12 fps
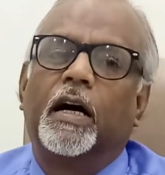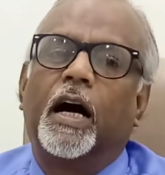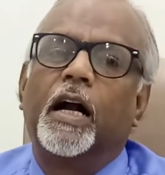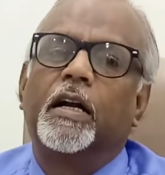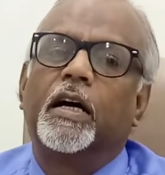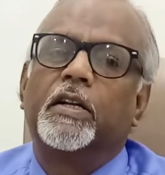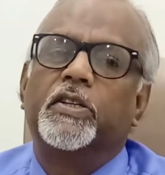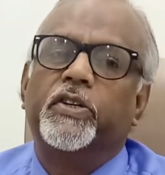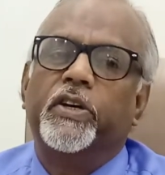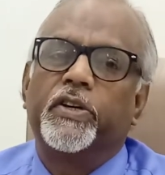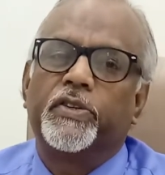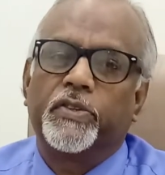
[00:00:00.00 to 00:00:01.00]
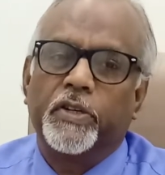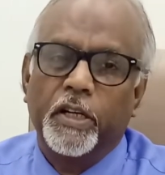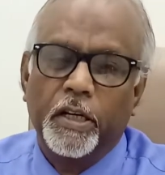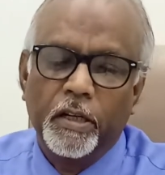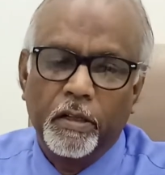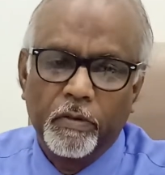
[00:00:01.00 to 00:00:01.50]
under
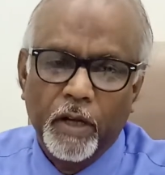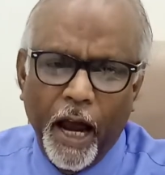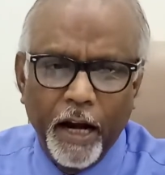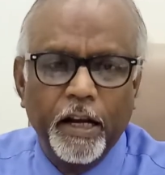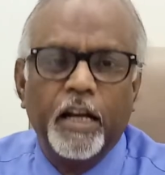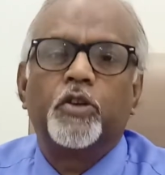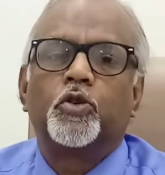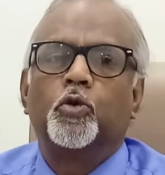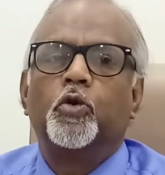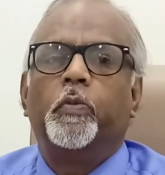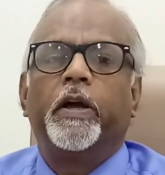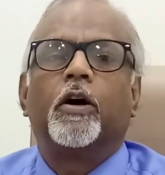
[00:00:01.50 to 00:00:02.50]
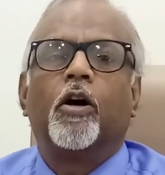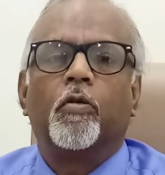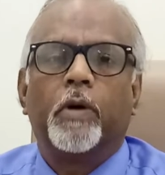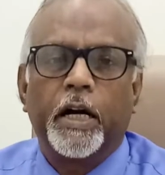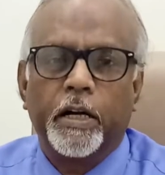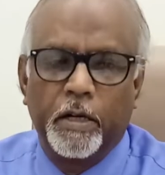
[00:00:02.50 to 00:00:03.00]
GST and it should be
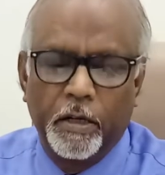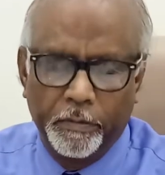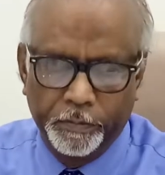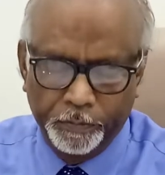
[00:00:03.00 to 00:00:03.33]
covered.